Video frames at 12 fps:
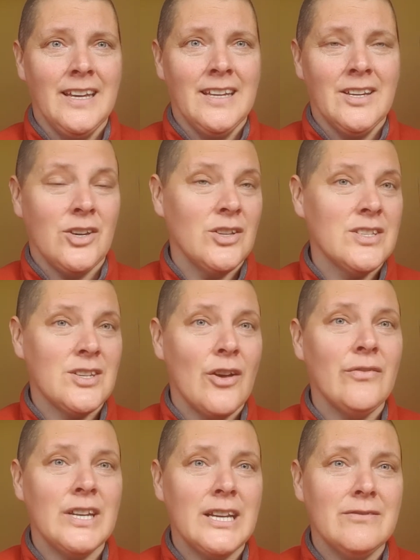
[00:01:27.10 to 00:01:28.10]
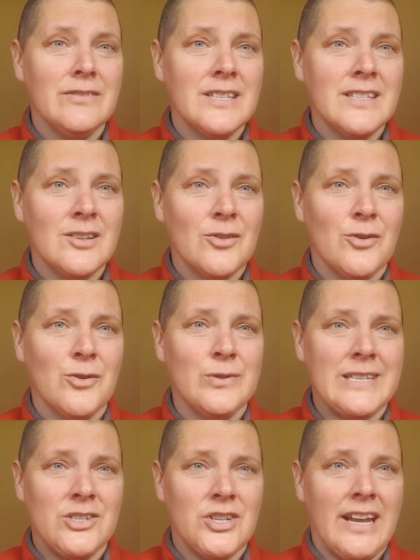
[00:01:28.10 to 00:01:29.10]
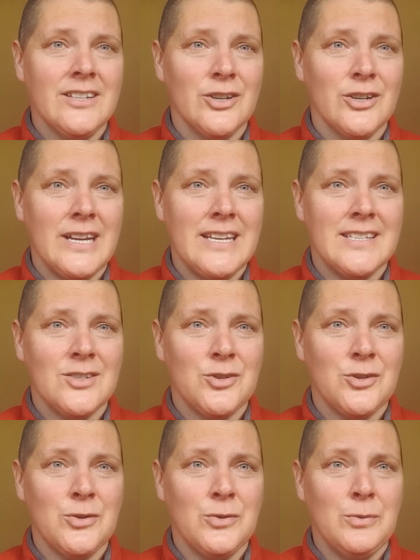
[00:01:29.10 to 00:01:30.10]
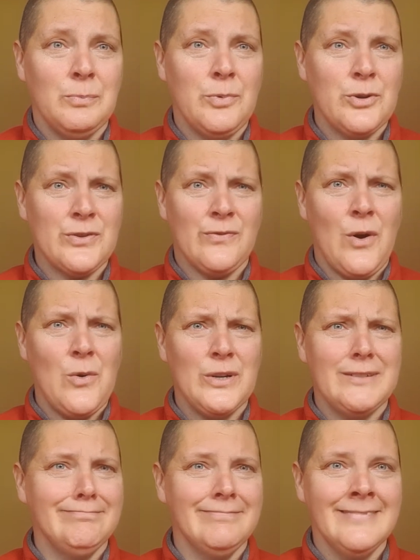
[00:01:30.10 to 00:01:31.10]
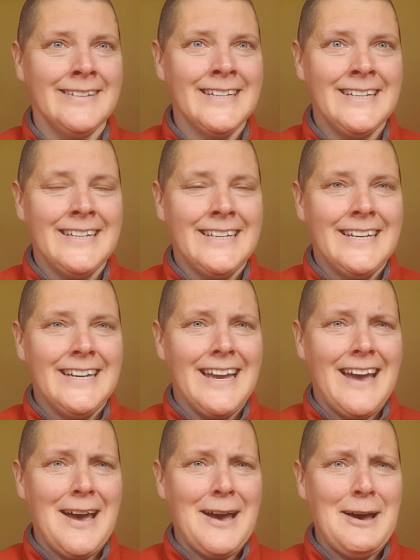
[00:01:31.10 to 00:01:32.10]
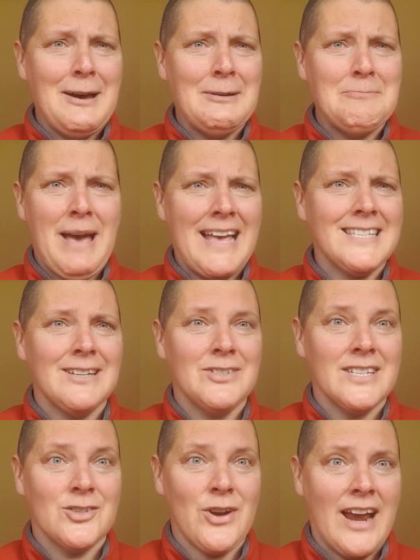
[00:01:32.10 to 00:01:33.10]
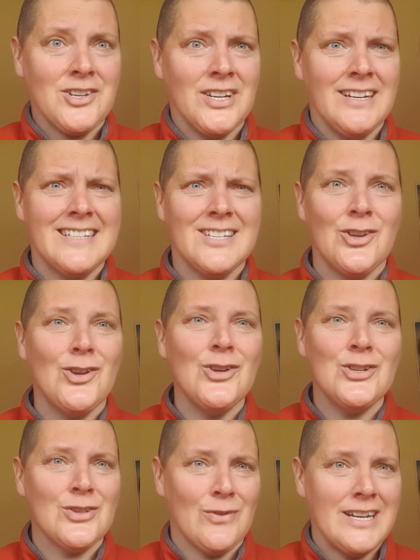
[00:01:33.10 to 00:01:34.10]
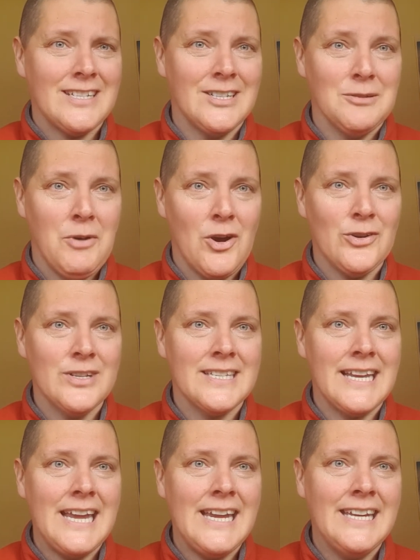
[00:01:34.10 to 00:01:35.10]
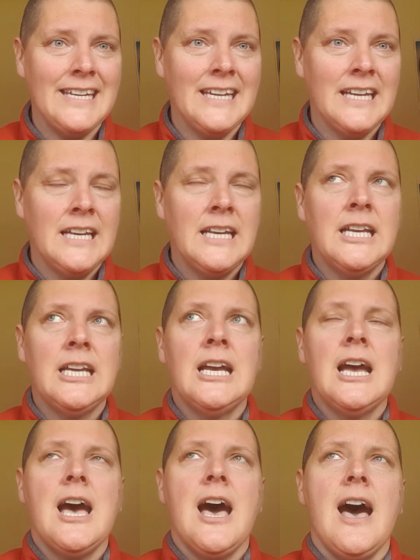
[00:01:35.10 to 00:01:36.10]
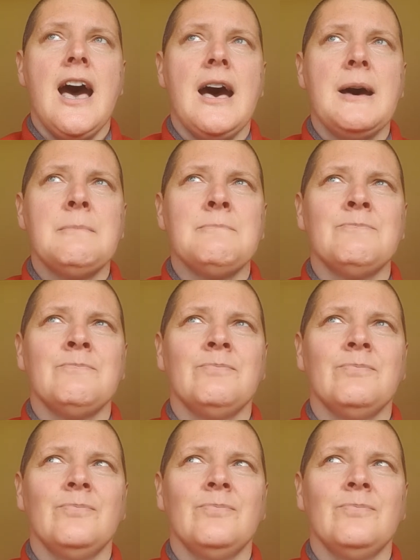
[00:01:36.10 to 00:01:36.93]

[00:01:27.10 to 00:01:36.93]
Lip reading: conservatives whose agenda is to push forward massive distraction. It's a huge threat to democracy. Um,